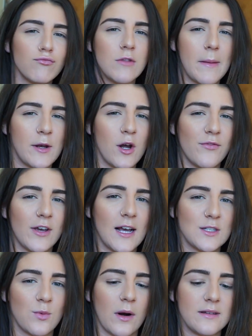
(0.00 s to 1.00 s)
let me know if you
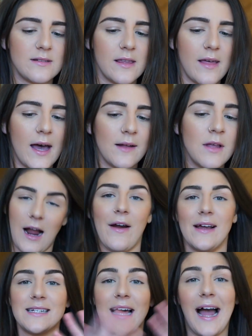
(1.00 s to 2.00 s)
guys want to see that. All
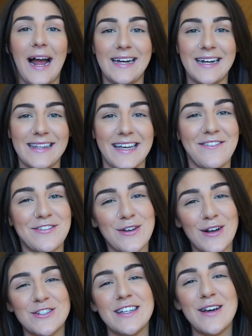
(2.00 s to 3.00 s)
right, I need to leave. So
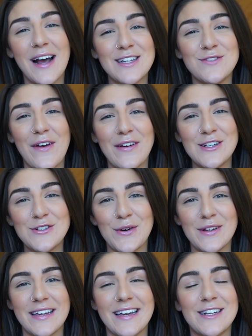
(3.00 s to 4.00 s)
I'll see you guys very
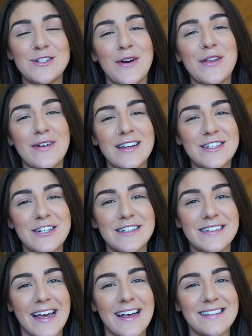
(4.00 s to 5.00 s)
shortly. Enjoy the rest of your
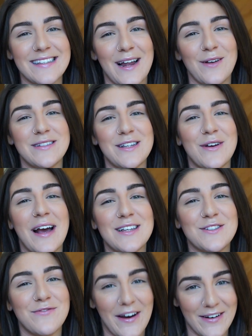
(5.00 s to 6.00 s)
days and I'll see you
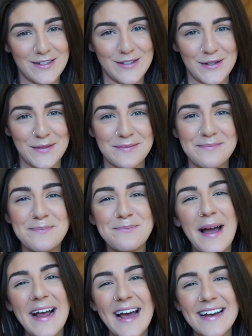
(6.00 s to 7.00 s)
guys very soon.
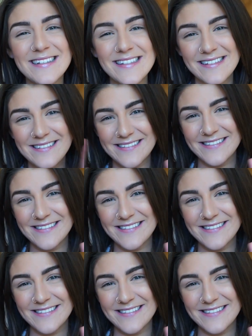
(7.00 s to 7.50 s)
Bye guys.